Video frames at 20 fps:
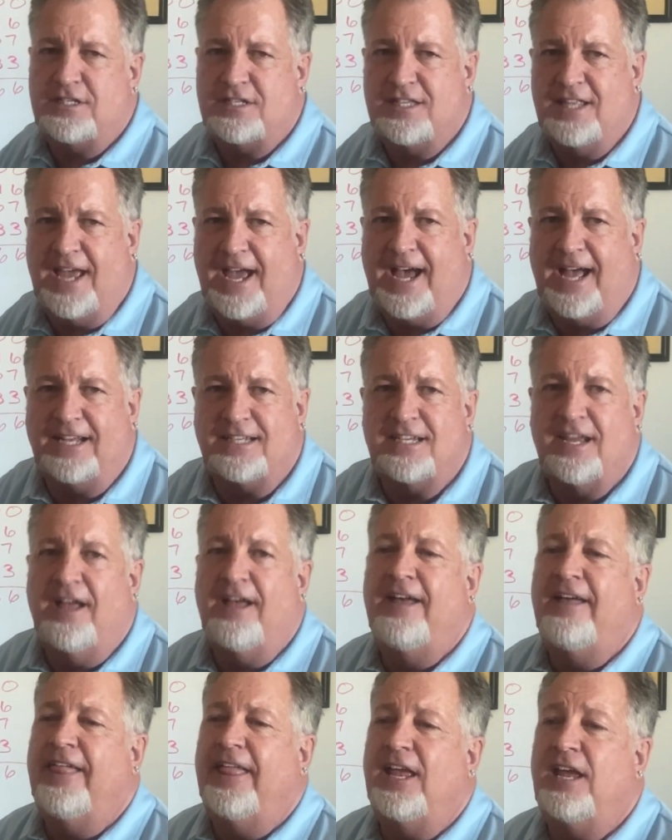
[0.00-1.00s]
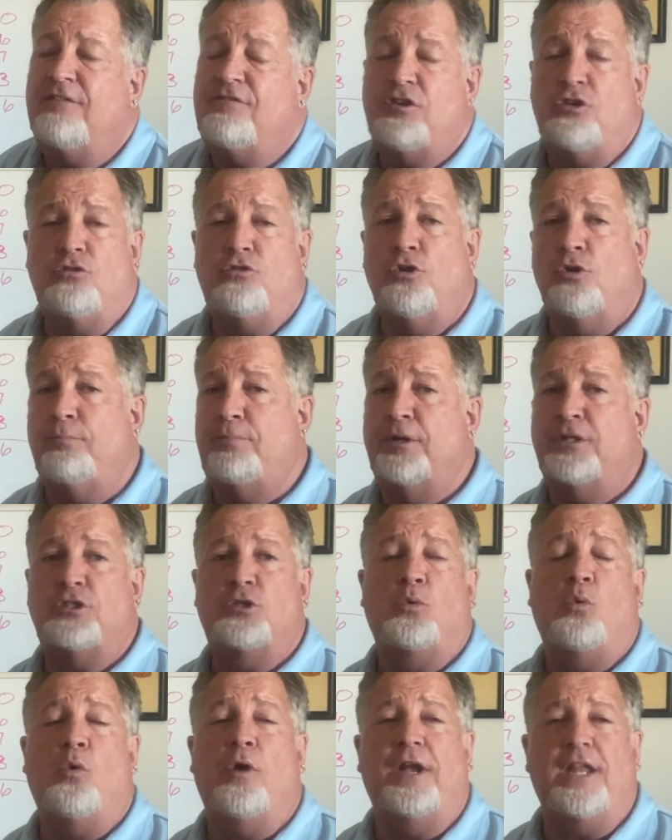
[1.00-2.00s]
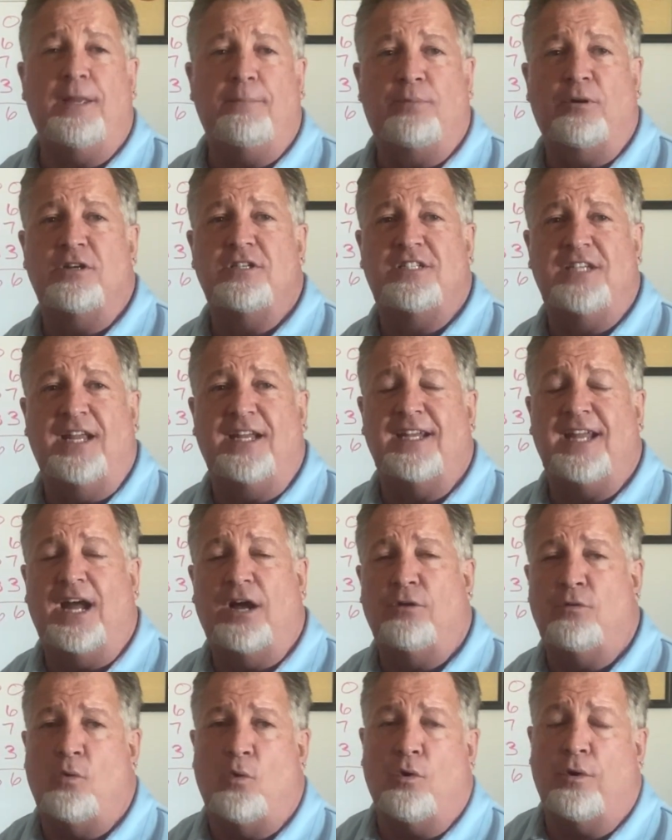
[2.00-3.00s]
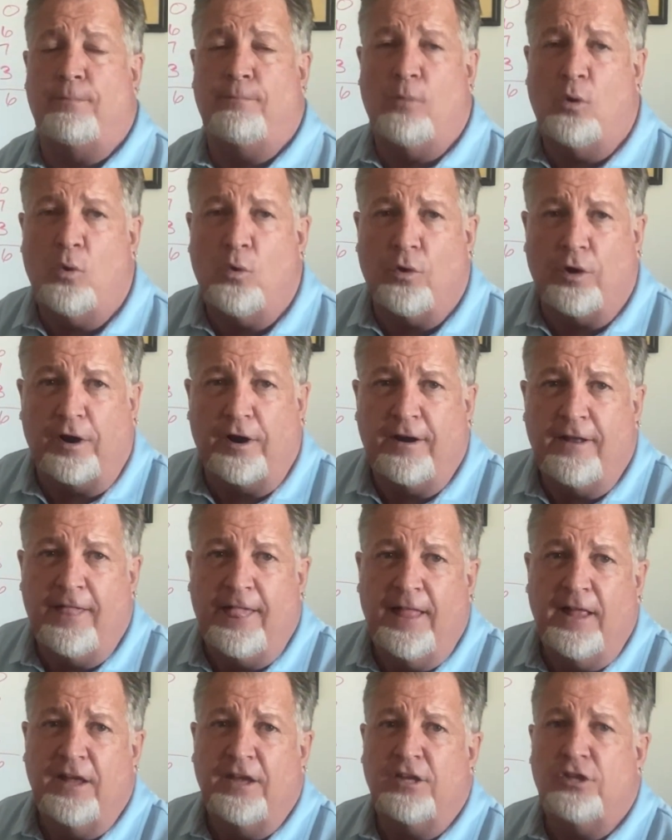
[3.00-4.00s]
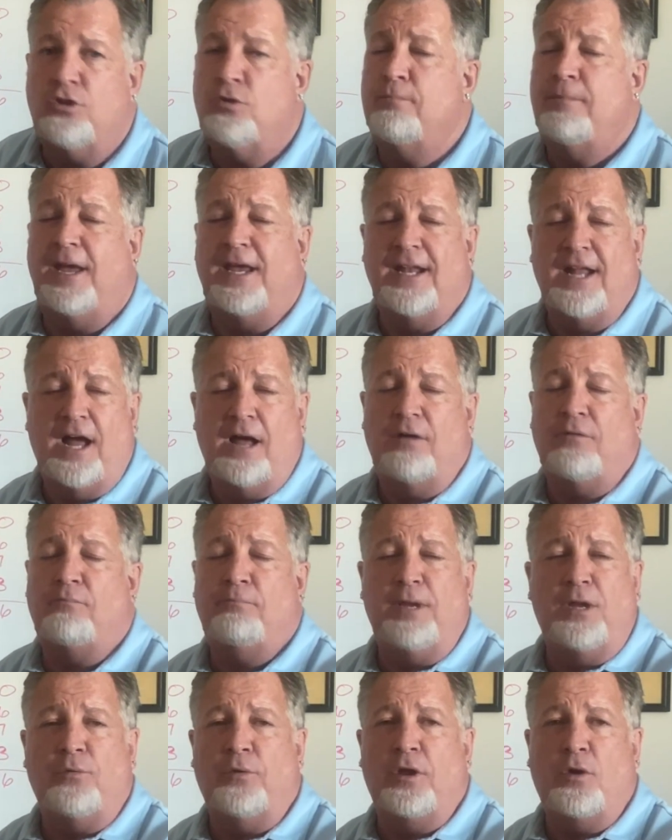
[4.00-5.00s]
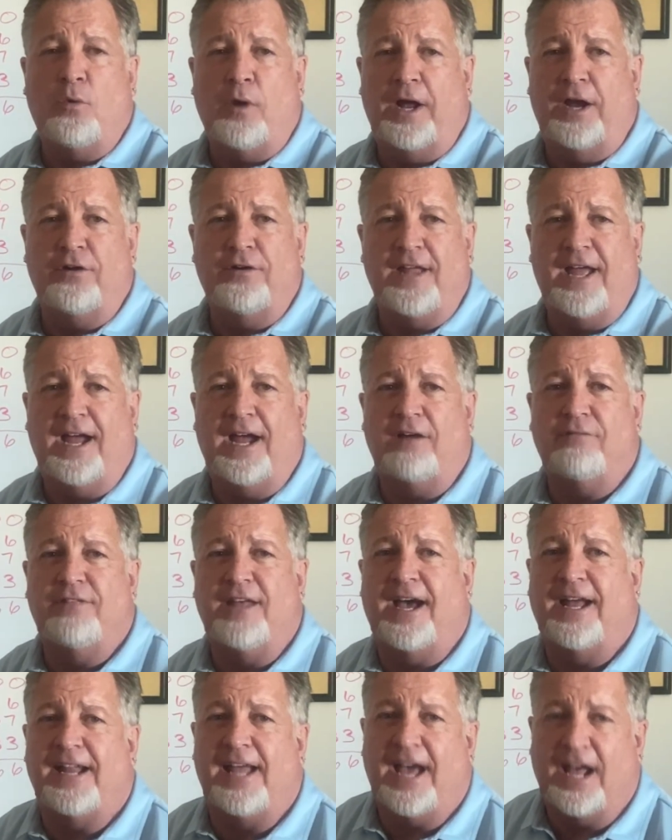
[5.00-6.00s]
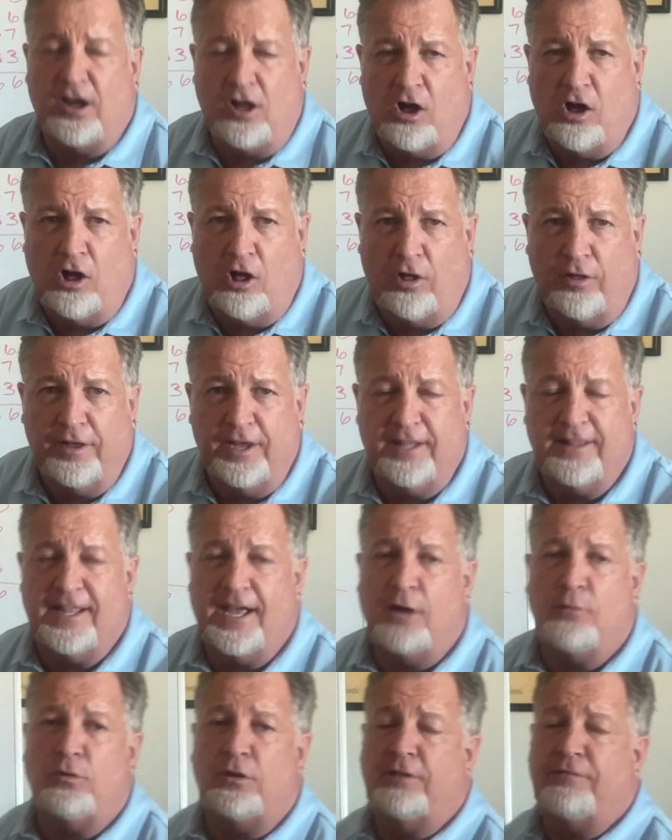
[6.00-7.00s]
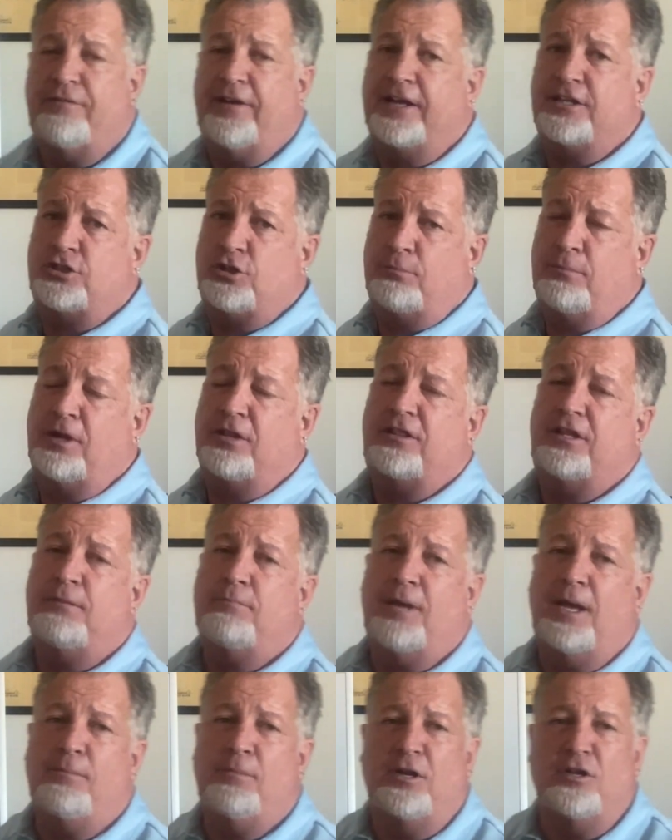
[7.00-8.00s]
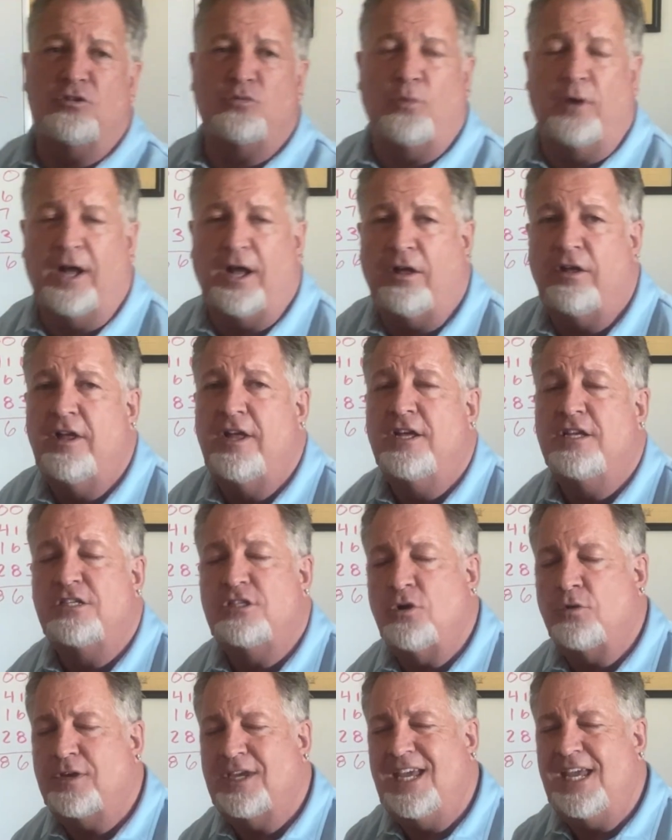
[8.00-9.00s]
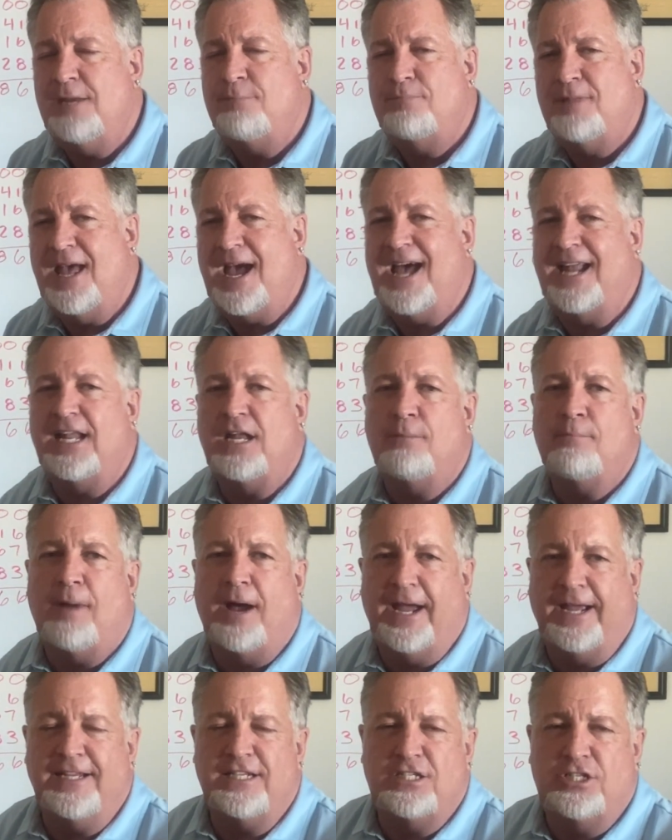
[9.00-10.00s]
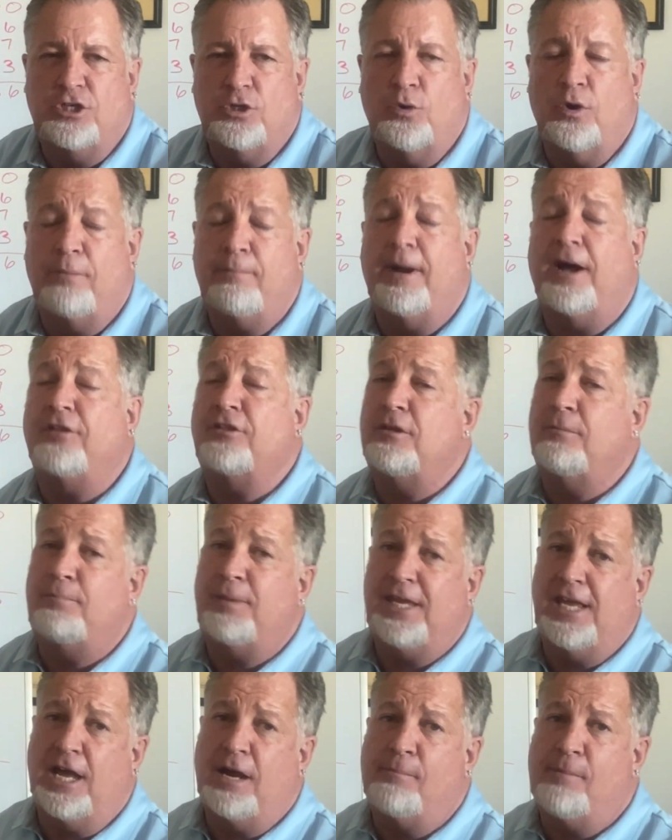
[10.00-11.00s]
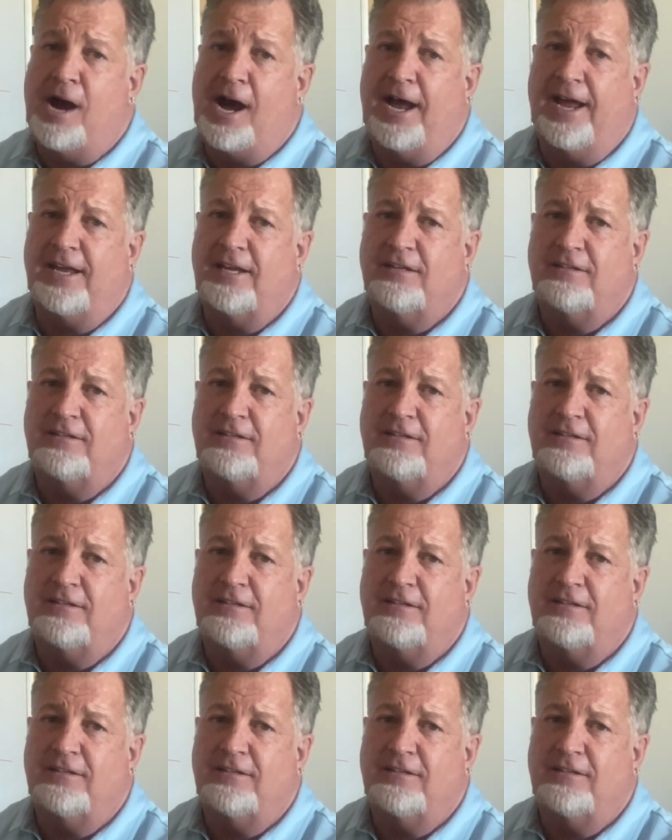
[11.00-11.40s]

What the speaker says: that if you do put 20% down or more, you may not be required to have that at all, and that will affect your monthly payment as well. So keep that in mind too about the PMI.